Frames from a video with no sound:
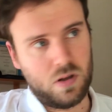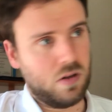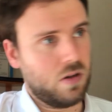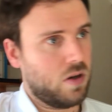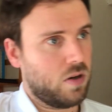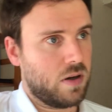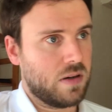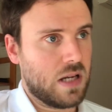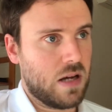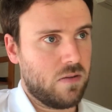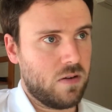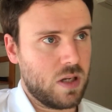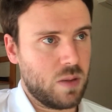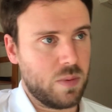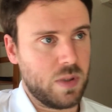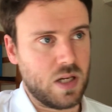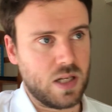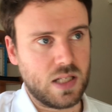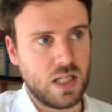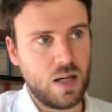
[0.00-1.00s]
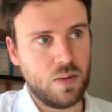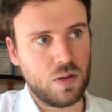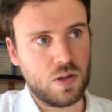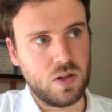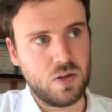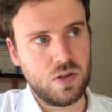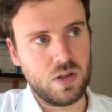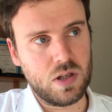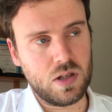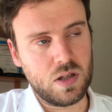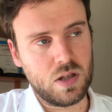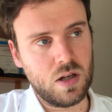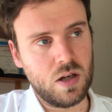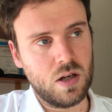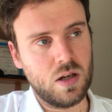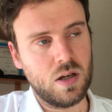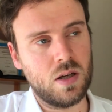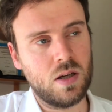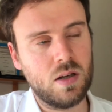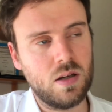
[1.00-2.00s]
there can definitely be exceptions.
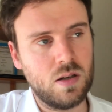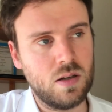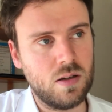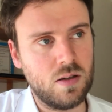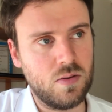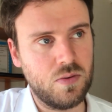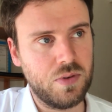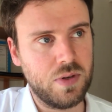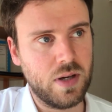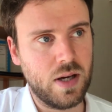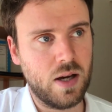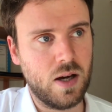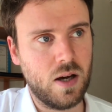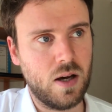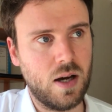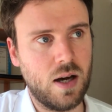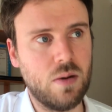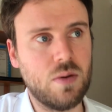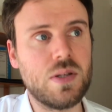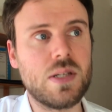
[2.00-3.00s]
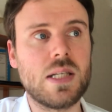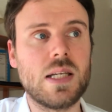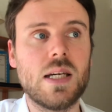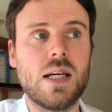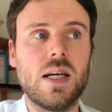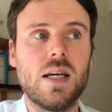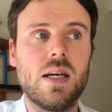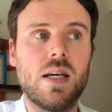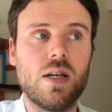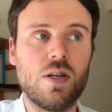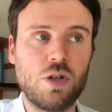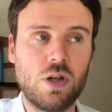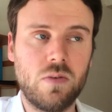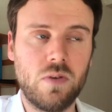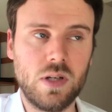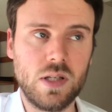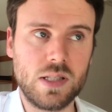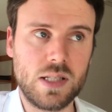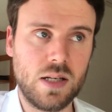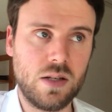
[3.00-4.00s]
Uh, I would say
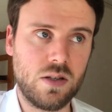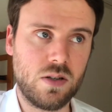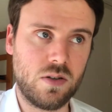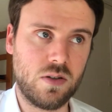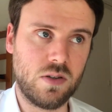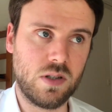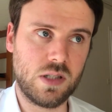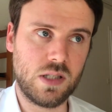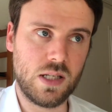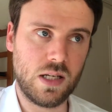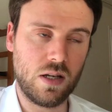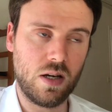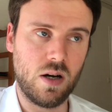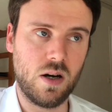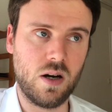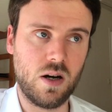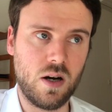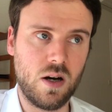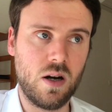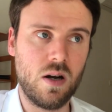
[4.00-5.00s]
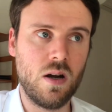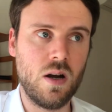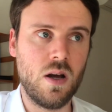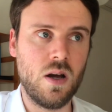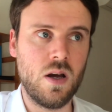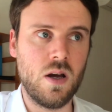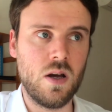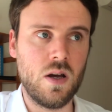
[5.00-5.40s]
introverted sensors that are